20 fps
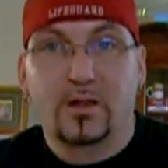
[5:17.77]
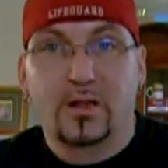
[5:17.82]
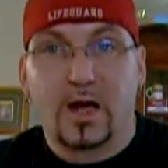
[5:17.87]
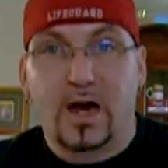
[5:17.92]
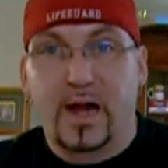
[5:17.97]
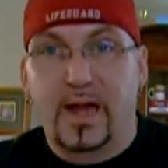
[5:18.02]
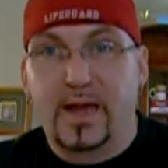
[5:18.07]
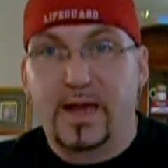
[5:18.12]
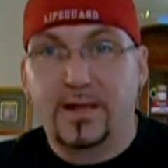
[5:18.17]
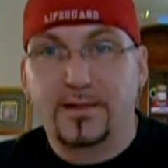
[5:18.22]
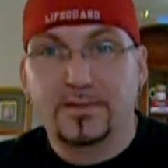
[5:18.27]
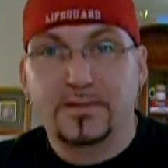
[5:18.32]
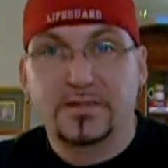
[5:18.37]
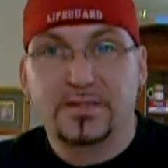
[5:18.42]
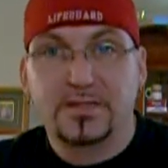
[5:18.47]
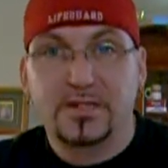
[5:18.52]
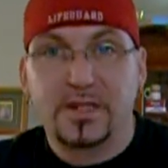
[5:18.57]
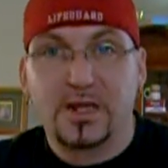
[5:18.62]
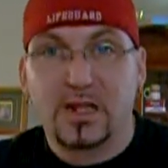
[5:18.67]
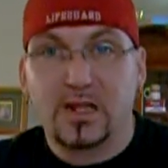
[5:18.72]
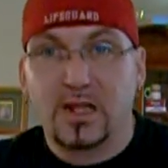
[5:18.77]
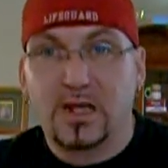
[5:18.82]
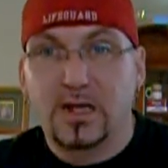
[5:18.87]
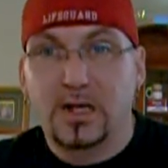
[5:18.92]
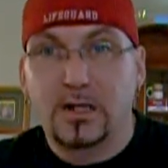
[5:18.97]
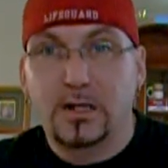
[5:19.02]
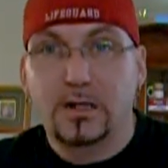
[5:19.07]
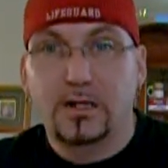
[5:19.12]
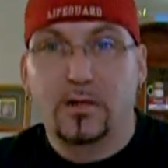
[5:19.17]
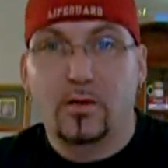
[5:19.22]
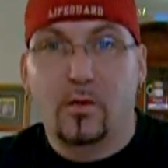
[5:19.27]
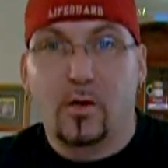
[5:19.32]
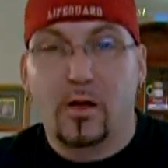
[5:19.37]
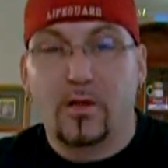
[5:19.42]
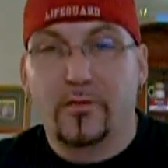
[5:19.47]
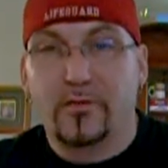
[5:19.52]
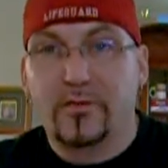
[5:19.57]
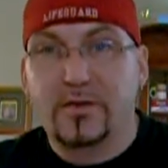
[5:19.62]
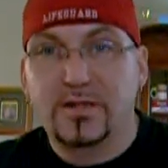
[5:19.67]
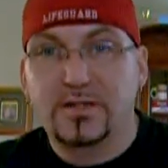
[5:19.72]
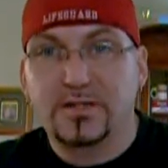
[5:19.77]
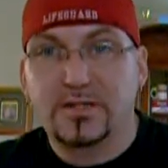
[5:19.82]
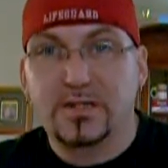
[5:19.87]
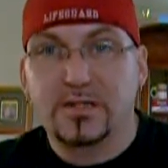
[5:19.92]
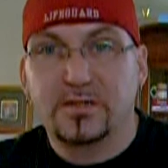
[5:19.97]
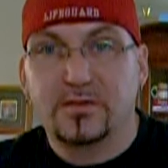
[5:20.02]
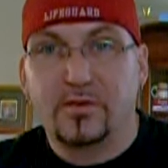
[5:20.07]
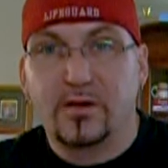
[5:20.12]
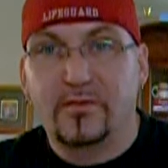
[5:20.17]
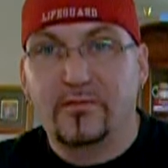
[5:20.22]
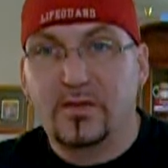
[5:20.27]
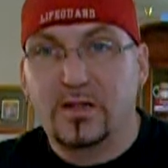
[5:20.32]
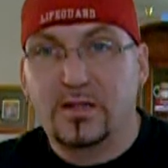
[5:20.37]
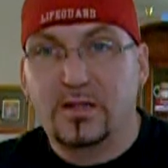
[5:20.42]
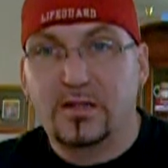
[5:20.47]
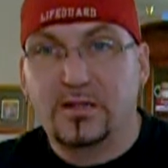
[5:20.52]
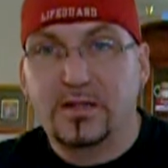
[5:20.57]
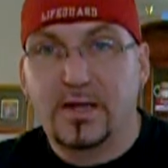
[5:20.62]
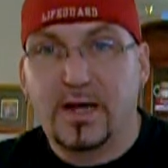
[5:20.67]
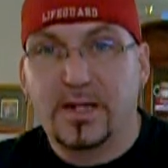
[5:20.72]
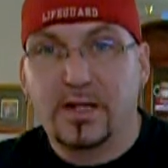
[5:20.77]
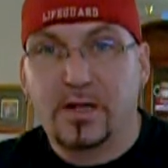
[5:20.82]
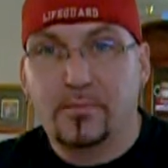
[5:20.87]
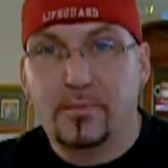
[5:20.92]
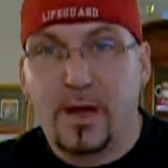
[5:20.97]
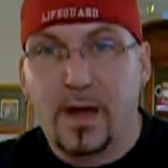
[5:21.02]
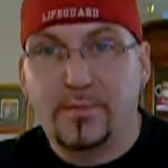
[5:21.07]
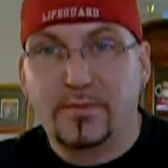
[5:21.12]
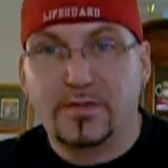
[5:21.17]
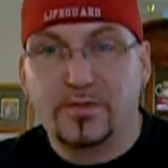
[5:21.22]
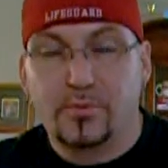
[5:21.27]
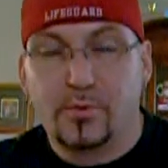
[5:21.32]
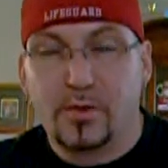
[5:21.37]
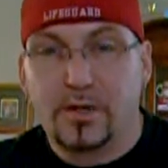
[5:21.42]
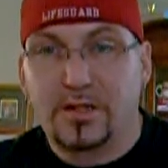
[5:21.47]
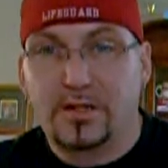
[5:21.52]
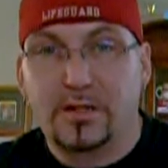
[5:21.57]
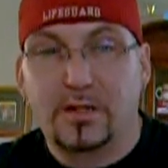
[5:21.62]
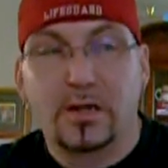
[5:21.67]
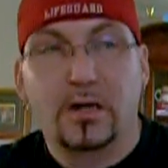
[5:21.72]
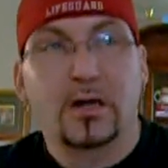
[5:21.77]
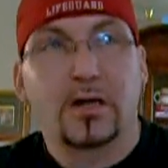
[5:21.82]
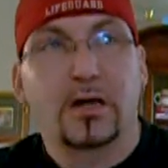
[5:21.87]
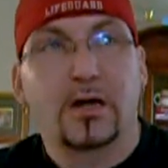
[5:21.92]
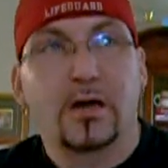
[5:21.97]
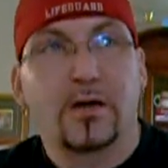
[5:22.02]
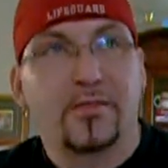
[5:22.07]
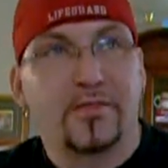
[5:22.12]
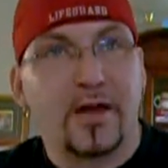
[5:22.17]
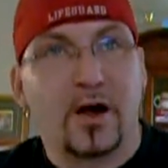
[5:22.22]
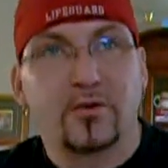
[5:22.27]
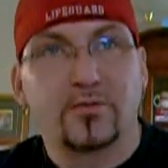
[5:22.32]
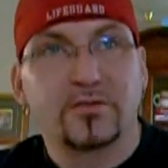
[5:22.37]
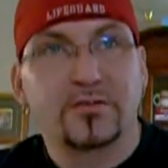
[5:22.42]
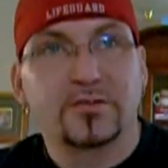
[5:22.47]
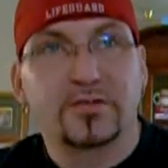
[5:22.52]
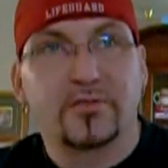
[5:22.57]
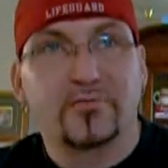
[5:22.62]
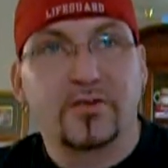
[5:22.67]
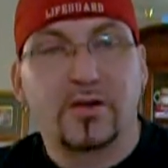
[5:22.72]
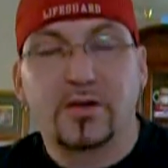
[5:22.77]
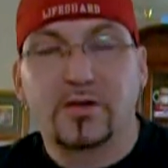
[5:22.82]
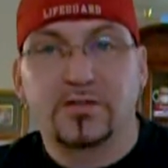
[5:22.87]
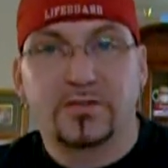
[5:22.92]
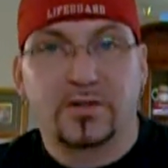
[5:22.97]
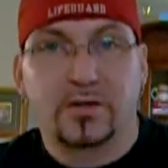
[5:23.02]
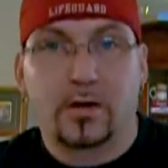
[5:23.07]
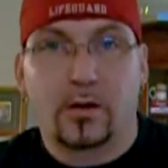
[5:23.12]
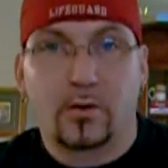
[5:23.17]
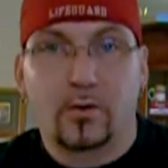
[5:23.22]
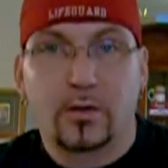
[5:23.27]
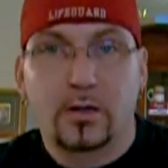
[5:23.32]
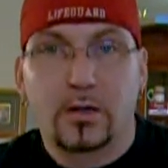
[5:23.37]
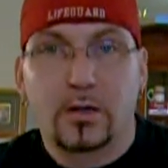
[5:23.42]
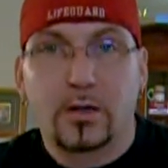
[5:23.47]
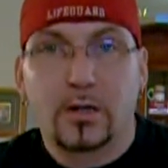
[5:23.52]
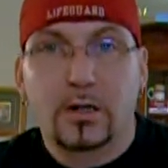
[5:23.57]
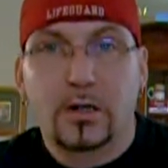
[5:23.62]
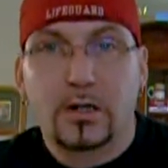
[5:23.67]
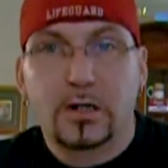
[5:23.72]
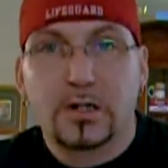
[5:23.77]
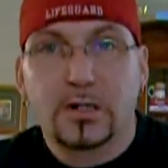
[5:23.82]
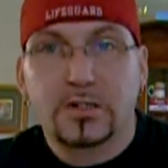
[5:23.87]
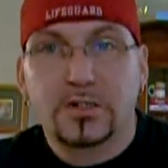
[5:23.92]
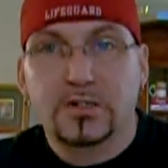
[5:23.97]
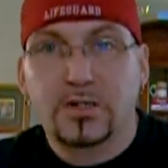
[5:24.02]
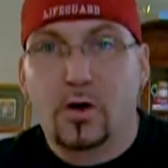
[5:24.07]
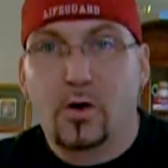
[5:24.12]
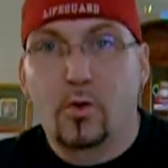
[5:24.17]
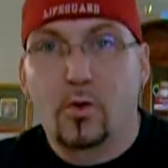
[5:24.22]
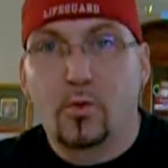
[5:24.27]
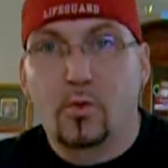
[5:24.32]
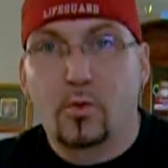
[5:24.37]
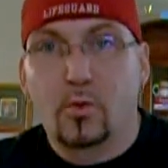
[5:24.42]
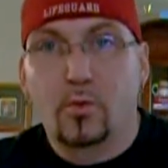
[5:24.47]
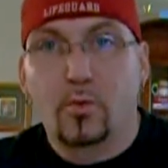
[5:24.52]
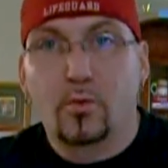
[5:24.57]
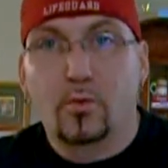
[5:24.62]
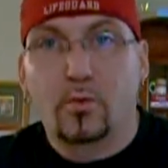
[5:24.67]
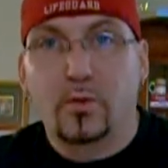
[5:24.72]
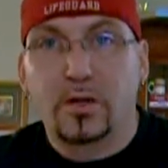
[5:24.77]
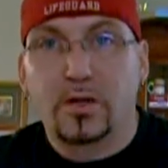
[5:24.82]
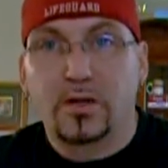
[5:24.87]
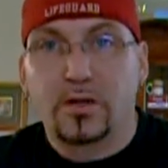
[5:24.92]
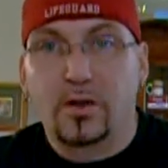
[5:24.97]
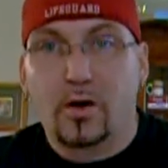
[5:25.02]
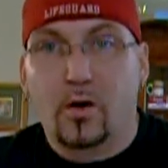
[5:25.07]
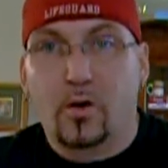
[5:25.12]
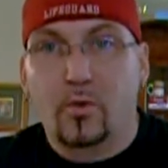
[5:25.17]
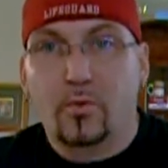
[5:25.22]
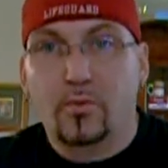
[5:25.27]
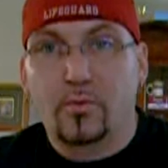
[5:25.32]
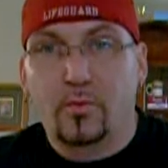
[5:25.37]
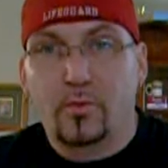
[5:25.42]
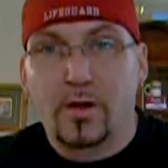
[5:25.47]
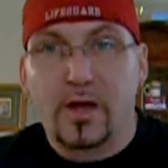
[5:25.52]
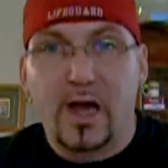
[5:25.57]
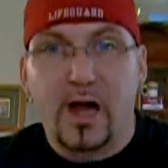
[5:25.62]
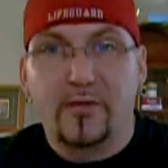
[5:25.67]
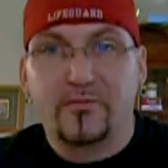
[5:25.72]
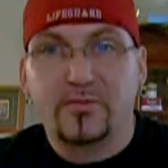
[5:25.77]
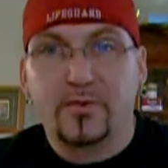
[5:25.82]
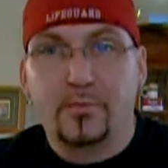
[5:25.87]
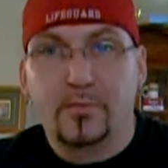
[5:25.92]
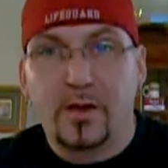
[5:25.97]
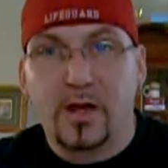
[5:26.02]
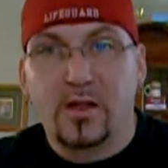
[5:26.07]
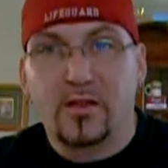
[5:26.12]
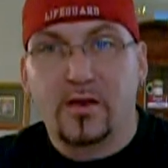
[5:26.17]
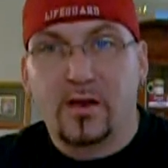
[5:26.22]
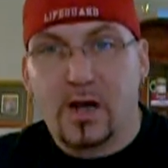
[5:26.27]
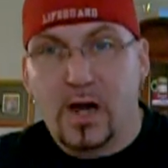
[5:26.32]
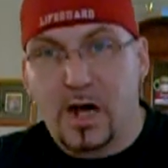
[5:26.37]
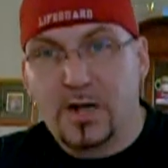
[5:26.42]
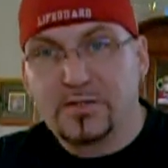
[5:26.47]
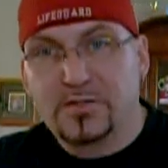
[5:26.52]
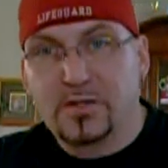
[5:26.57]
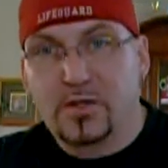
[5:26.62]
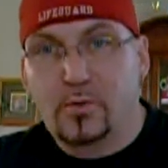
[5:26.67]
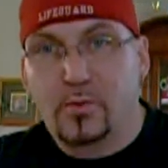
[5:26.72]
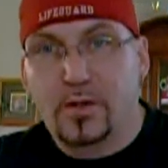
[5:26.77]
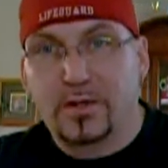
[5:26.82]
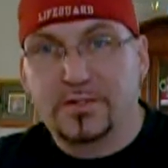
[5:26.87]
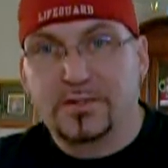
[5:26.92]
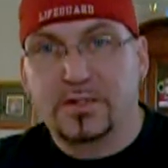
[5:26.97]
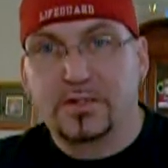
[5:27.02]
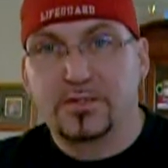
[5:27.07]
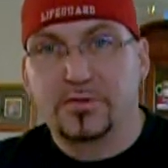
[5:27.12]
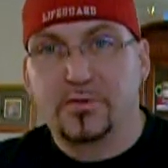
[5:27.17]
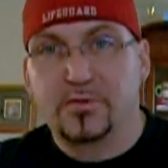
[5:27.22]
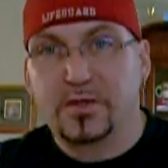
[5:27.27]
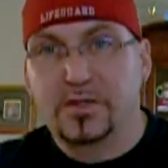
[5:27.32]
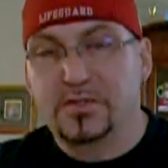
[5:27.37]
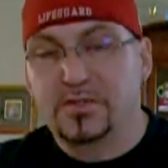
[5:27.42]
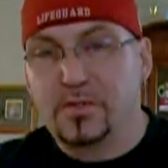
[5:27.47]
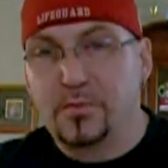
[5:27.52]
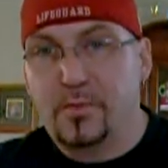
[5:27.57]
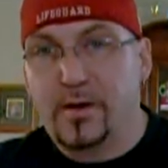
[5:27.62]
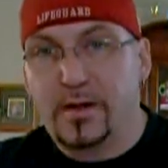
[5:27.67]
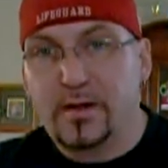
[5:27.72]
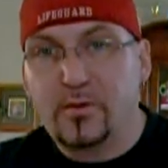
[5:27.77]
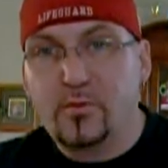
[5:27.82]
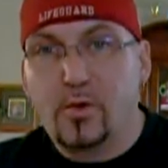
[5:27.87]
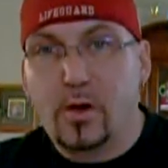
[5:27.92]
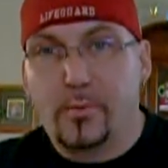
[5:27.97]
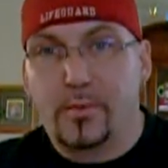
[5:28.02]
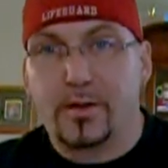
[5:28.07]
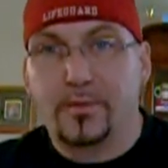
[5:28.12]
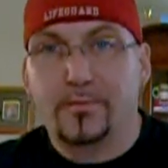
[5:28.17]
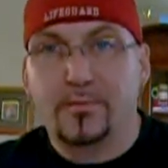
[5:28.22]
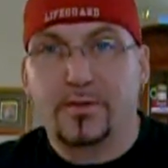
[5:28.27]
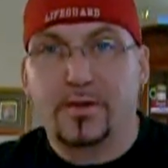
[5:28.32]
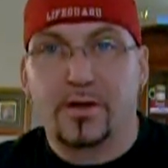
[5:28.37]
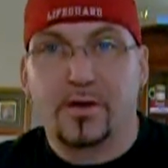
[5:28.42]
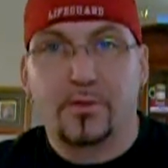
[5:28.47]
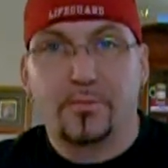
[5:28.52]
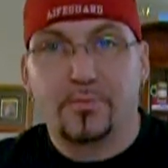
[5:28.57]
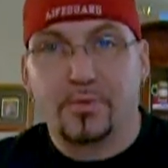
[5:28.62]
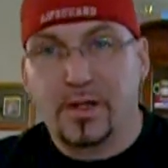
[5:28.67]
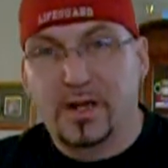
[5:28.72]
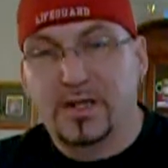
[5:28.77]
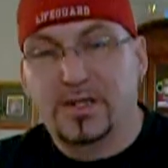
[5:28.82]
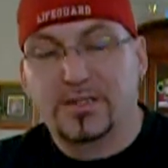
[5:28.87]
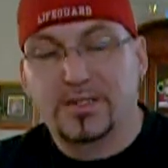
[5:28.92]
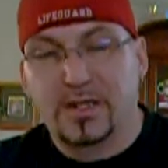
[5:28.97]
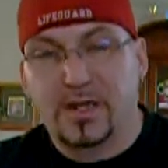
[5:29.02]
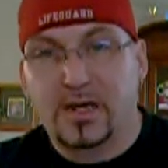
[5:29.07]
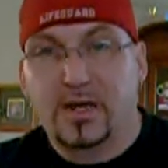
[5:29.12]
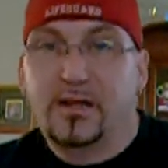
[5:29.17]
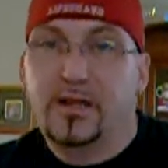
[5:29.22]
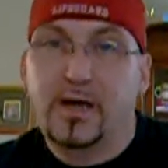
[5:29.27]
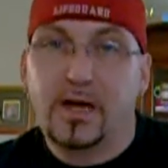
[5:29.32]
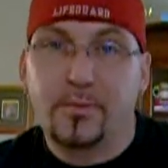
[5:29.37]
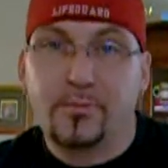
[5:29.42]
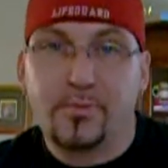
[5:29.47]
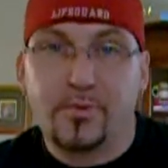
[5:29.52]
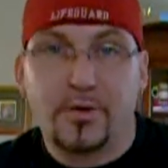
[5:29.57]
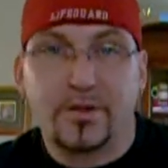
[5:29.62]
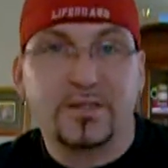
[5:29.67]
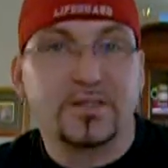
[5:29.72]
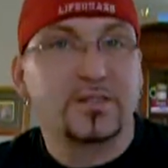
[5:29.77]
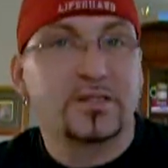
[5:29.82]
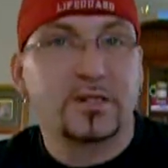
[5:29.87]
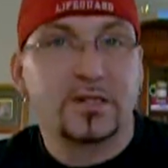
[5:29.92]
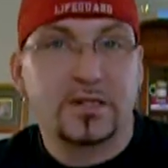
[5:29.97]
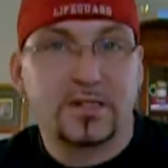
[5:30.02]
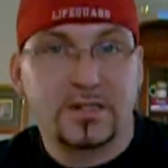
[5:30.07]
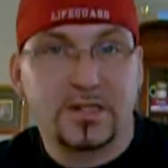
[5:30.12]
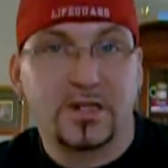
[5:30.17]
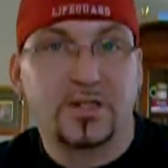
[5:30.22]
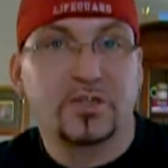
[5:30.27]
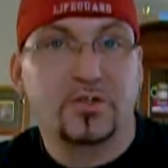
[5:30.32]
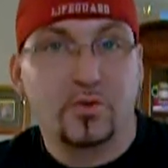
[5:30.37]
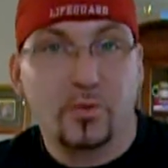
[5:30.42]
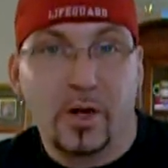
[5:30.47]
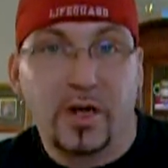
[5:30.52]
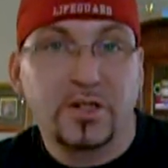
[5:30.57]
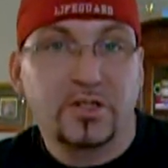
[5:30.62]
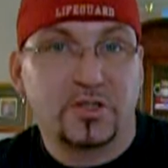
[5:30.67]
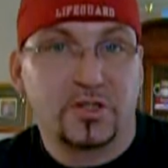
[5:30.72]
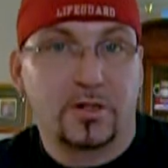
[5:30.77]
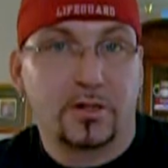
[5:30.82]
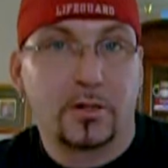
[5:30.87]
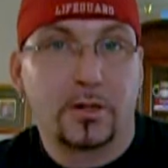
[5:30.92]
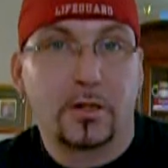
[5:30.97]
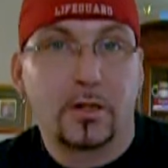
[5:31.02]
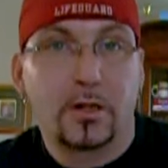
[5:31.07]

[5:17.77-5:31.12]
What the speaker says: lying, stealing, all of these things are even in the Ten Commandments, written thousands of years ago. So, we have to pay the consequences. So these are men and women that are placed in a prison situation